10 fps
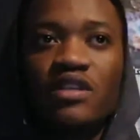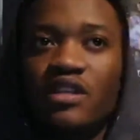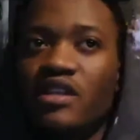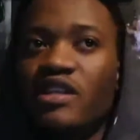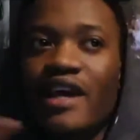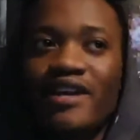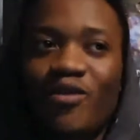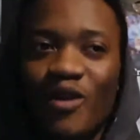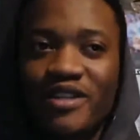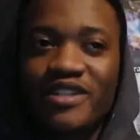He had
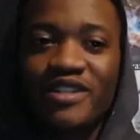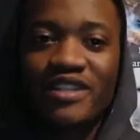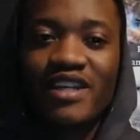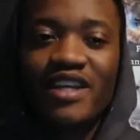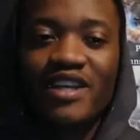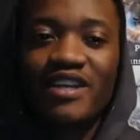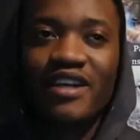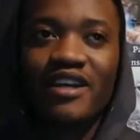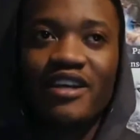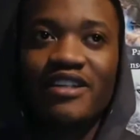a question,
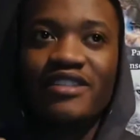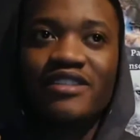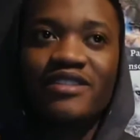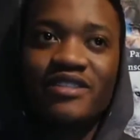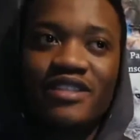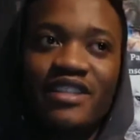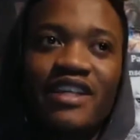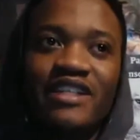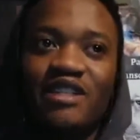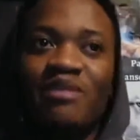and
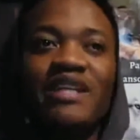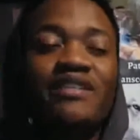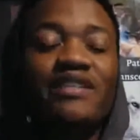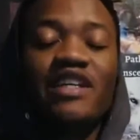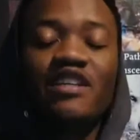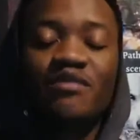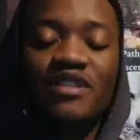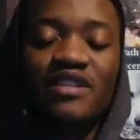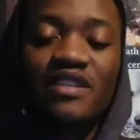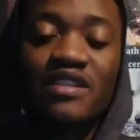then he made a
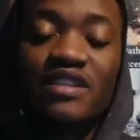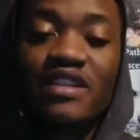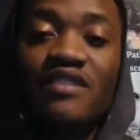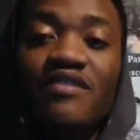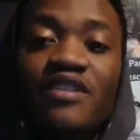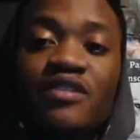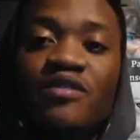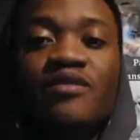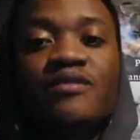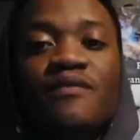statement in the second video,